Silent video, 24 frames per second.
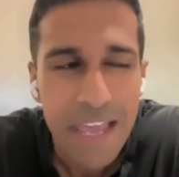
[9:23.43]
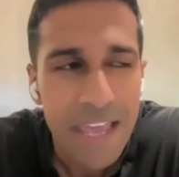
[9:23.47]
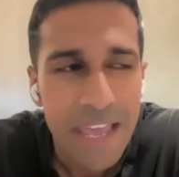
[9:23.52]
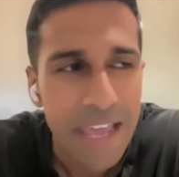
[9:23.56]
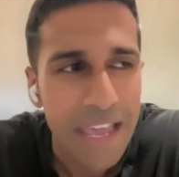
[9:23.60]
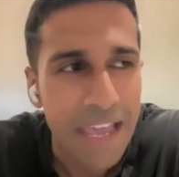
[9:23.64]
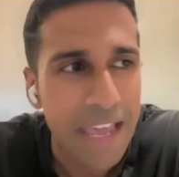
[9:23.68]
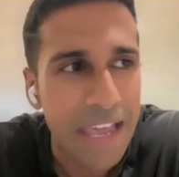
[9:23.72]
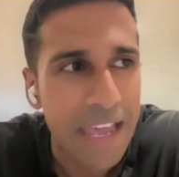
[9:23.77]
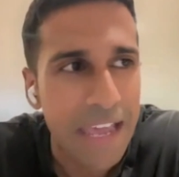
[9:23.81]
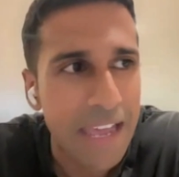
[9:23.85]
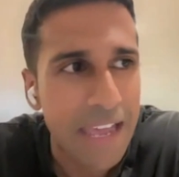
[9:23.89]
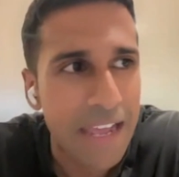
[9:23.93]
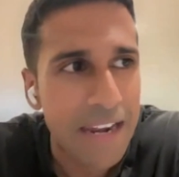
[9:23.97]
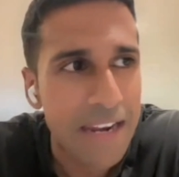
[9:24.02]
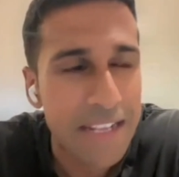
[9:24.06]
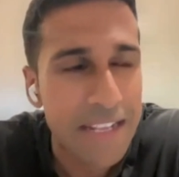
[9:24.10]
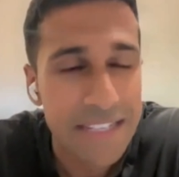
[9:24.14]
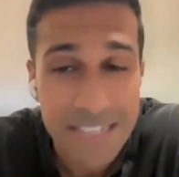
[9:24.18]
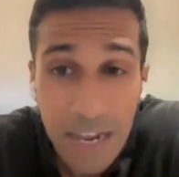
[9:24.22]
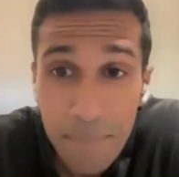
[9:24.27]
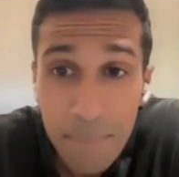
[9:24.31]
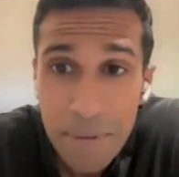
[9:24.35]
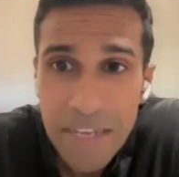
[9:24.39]
And it's
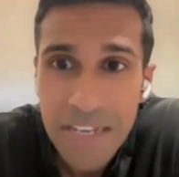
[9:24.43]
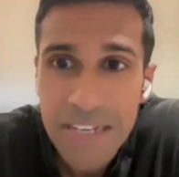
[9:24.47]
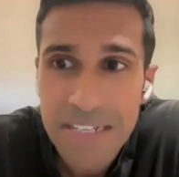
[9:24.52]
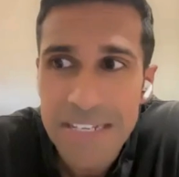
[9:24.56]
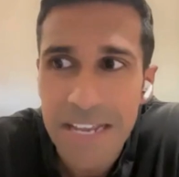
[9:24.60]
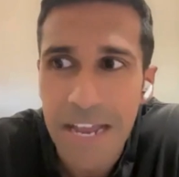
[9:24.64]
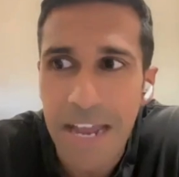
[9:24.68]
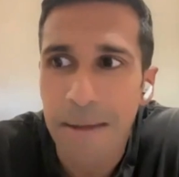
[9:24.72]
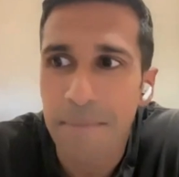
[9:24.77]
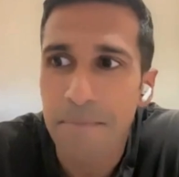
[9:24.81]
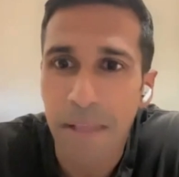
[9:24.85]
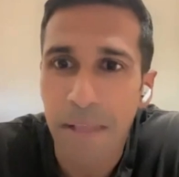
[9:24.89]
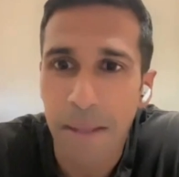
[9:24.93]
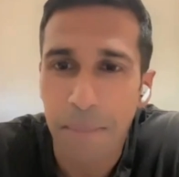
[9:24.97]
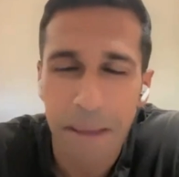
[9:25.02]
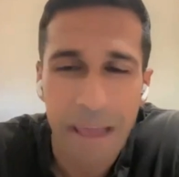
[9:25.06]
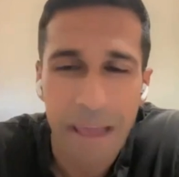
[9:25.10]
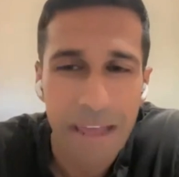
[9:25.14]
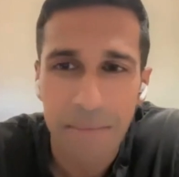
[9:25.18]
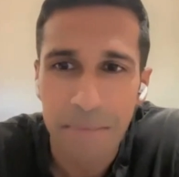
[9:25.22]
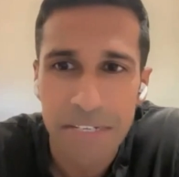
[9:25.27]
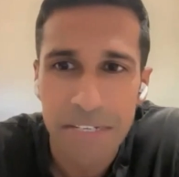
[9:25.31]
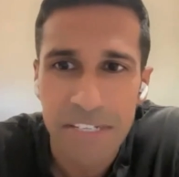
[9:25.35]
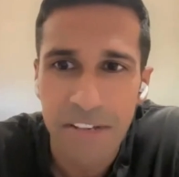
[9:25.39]
not because I'm like
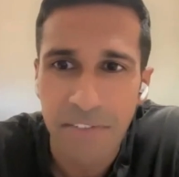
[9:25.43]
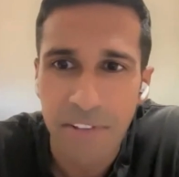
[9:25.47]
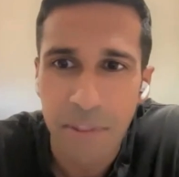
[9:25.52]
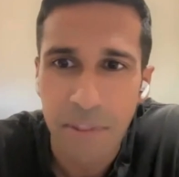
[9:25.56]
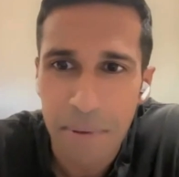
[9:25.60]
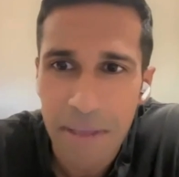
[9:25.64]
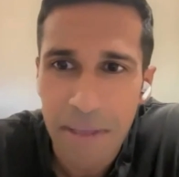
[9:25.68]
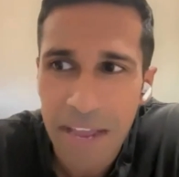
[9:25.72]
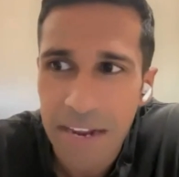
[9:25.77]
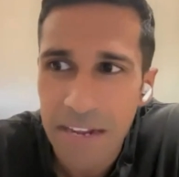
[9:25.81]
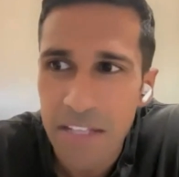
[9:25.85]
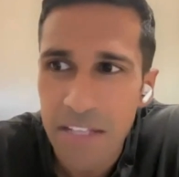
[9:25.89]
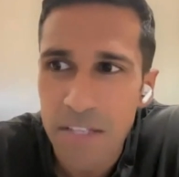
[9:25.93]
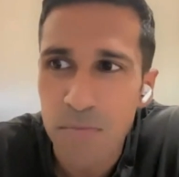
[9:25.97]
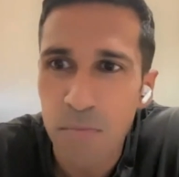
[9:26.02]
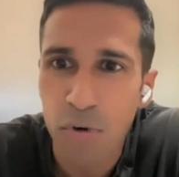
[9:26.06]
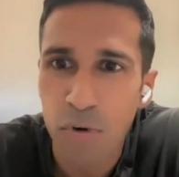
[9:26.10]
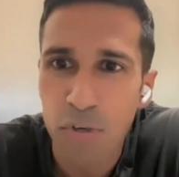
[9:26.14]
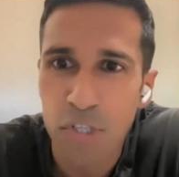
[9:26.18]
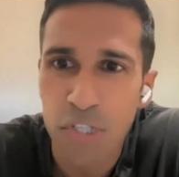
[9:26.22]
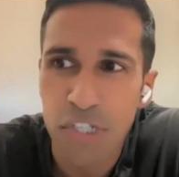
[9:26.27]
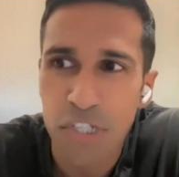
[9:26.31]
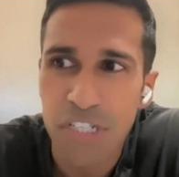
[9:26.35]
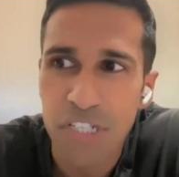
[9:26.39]
patting myself on the back. It's
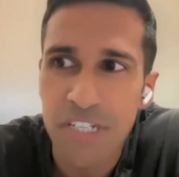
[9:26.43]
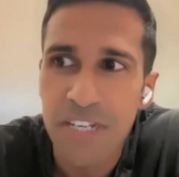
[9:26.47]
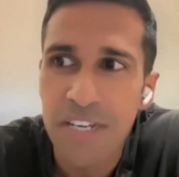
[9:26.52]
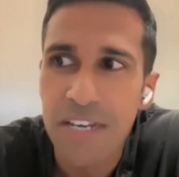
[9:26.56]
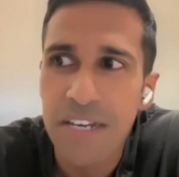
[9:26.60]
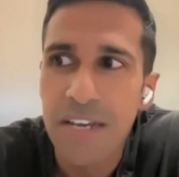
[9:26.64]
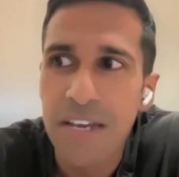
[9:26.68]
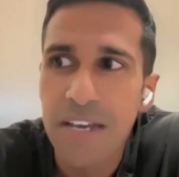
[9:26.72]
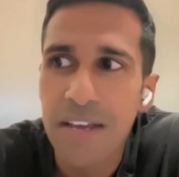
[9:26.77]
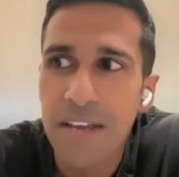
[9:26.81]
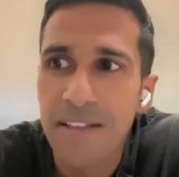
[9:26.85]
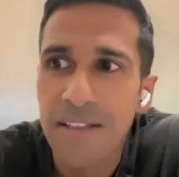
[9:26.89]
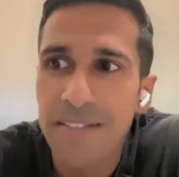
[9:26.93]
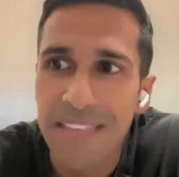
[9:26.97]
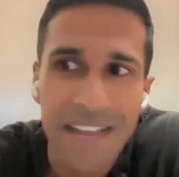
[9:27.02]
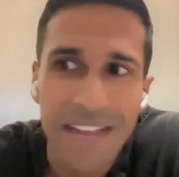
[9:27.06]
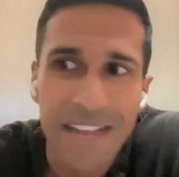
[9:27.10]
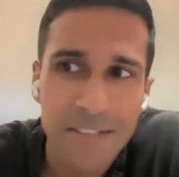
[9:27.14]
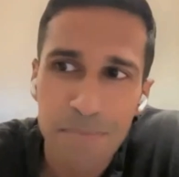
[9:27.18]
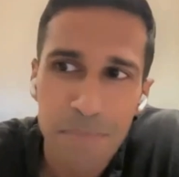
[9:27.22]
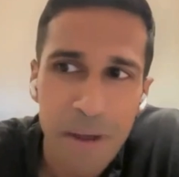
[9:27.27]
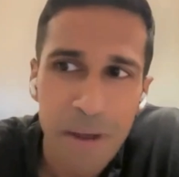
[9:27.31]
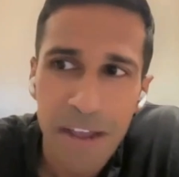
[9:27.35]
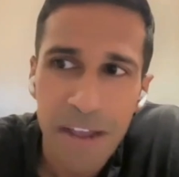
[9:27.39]
more just,
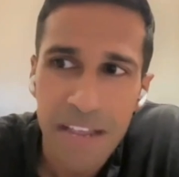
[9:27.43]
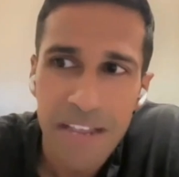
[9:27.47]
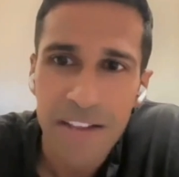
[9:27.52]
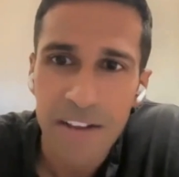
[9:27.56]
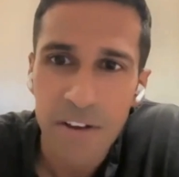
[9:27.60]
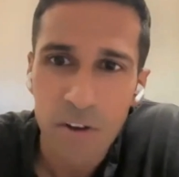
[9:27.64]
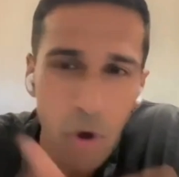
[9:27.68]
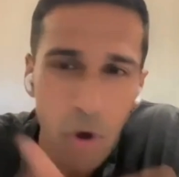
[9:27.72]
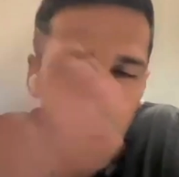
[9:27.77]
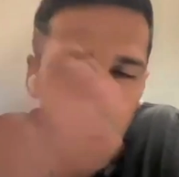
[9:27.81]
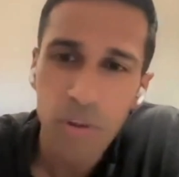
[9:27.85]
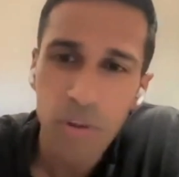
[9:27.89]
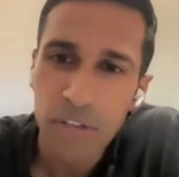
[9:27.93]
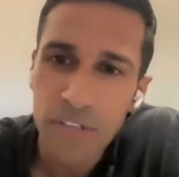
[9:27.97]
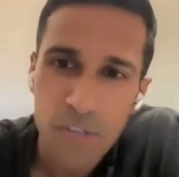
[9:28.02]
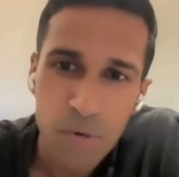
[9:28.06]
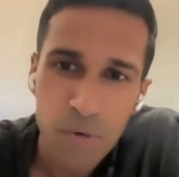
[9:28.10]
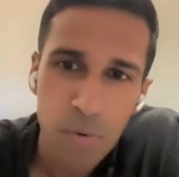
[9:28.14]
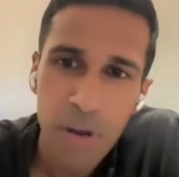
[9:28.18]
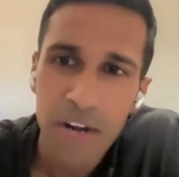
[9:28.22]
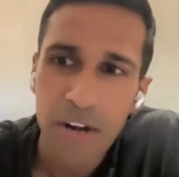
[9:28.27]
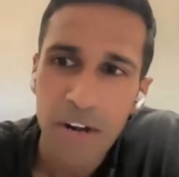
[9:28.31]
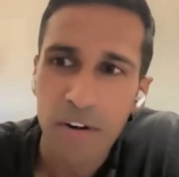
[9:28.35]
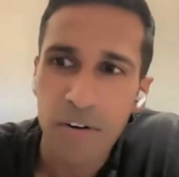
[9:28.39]
that's my goal as
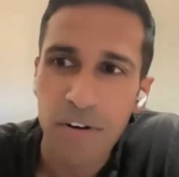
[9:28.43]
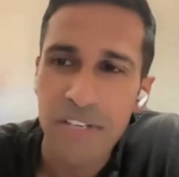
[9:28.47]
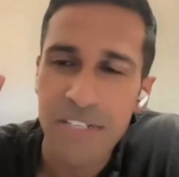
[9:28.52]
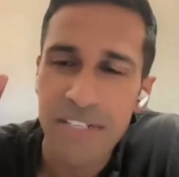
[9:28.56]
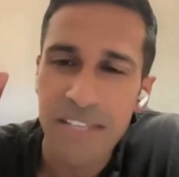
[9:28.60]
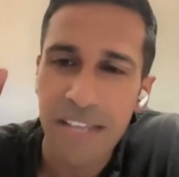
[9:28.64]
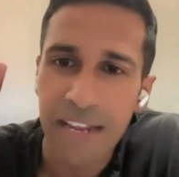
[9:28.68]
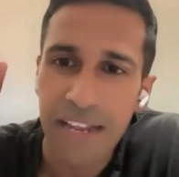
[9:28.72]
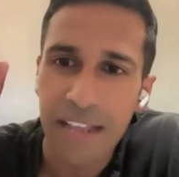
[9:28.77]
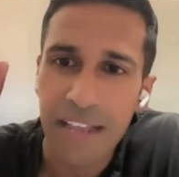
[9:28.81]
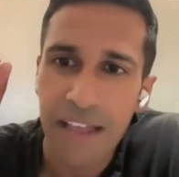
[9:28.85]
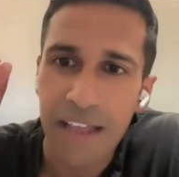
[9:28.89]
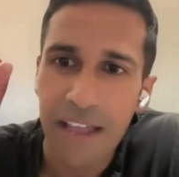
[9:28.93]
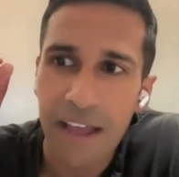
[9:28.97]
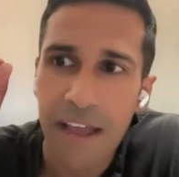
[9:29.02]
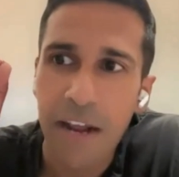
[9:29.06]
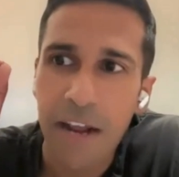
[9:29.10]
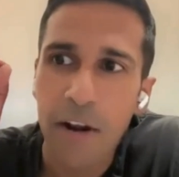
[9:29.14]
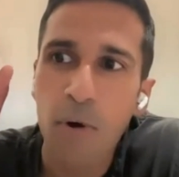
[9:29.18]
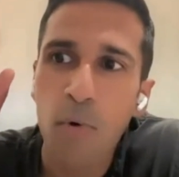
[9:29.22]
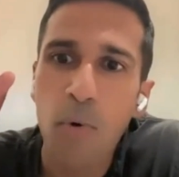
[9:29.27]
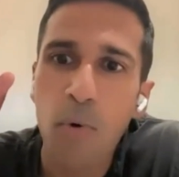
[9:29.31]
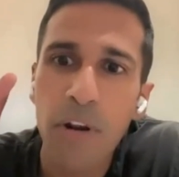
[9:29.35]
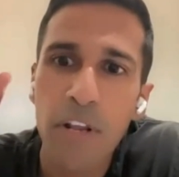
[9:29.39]
a writer, is like,
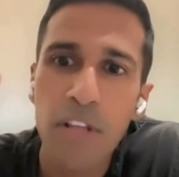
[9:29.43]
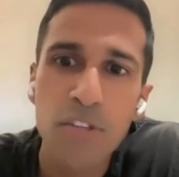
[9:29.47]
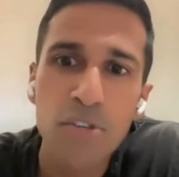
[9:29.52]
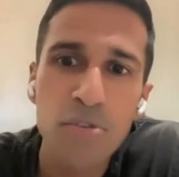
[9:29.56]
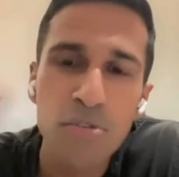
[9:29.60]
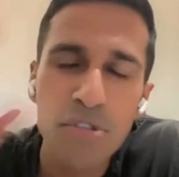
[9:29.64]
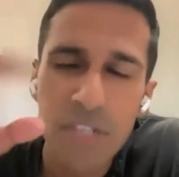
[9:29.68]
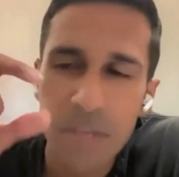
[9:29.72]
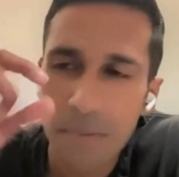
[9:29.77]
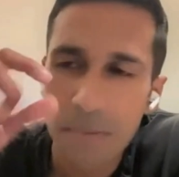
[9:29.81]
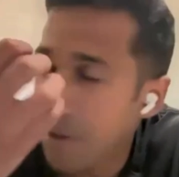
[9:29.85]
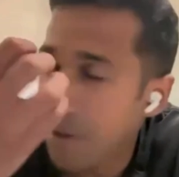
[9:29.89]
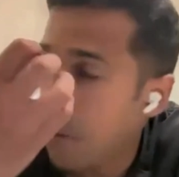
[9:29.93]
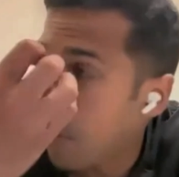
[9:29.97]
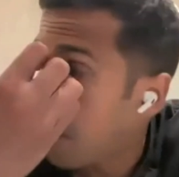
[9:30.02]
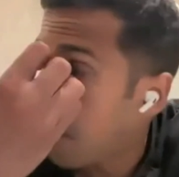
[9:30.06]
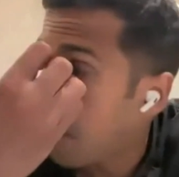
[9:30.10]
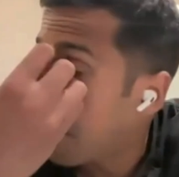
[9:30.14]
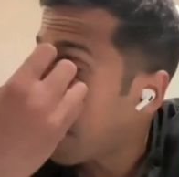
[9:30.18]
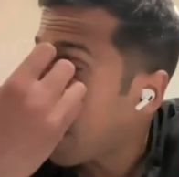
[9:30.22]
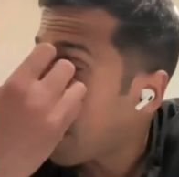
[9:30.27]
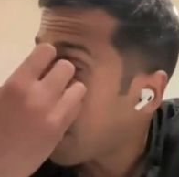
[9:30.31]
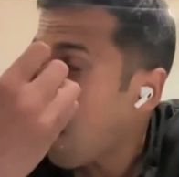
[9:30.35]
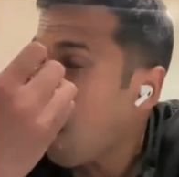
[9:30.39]
I don't want to do something where
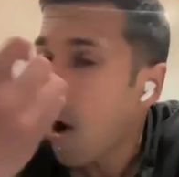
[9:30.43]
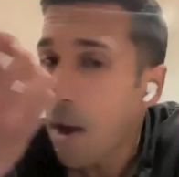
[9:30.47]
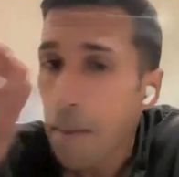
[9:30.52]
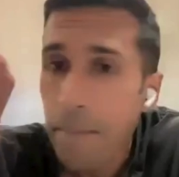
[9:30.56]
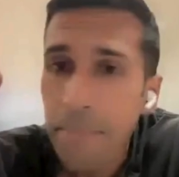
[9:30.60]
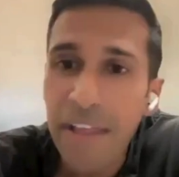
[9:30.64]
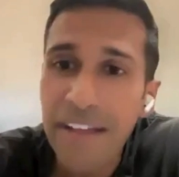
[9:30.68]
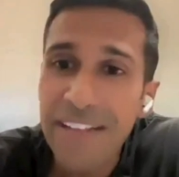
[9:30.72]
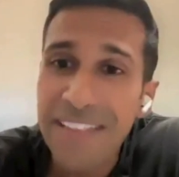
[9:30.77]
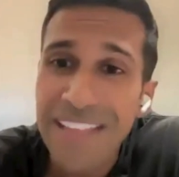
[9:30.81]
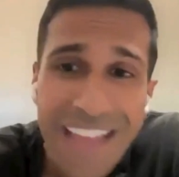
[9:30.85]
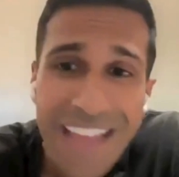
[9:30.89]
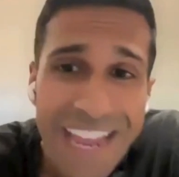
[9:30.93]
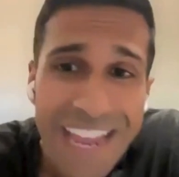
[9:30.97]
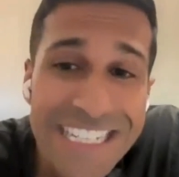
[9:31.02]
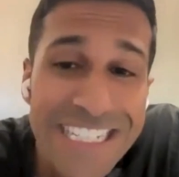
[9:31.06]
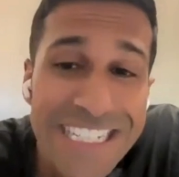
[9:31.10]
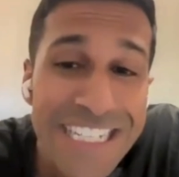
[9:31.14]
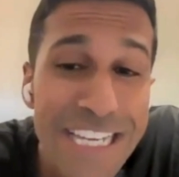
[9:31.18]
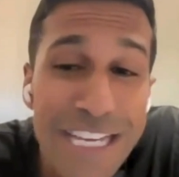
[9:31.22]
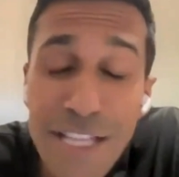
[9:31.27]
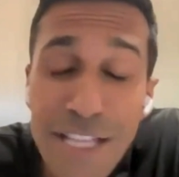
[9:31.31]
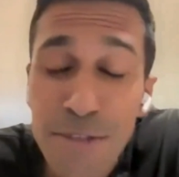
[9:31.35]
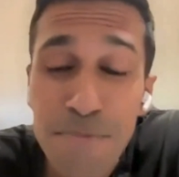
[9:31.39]
I'm like, oh, I'm like the
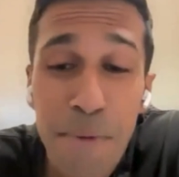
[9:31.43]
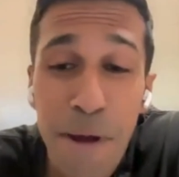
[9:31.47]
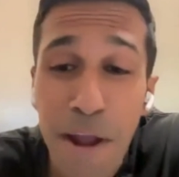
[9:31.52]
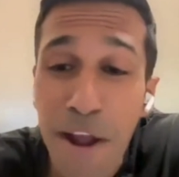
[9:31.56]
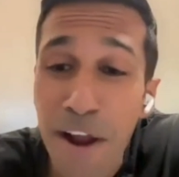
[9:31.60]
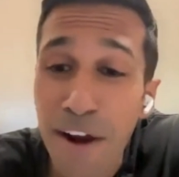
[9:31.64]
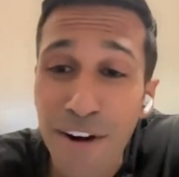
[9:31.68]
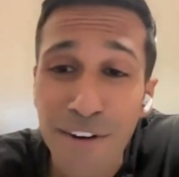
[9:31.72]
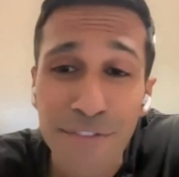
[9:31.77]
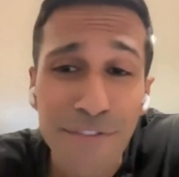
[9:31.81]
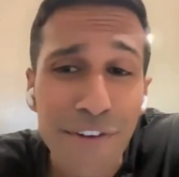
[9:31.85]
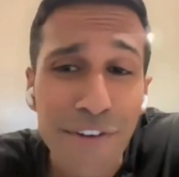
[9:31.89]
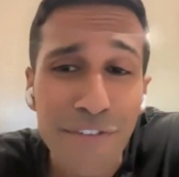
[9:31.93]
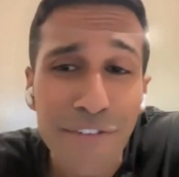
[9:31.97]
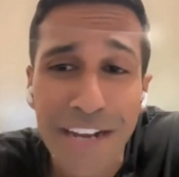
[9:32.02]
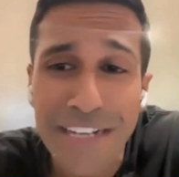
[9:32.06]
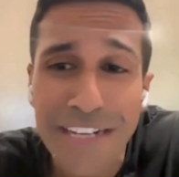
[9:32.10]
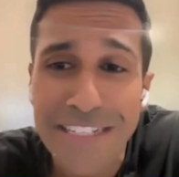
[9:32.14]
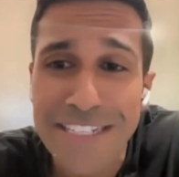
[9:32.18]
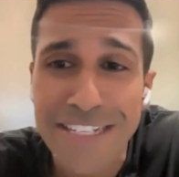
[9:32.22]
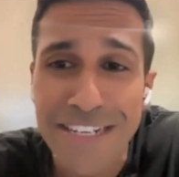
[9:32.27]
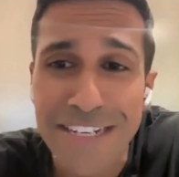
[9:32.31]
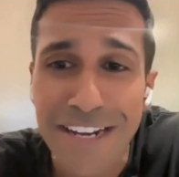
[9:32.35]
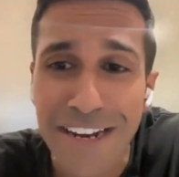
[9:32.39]
18th biography of
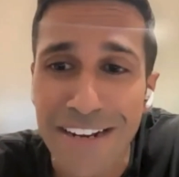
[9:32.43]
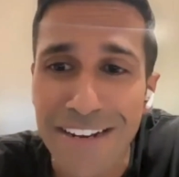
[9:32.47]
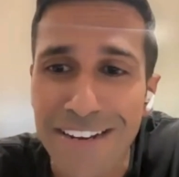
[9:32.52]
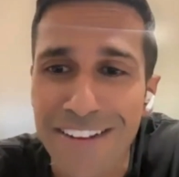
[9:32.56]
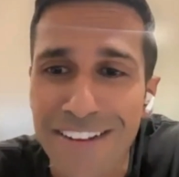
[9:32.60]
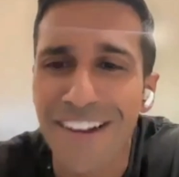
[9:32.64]
Einstein.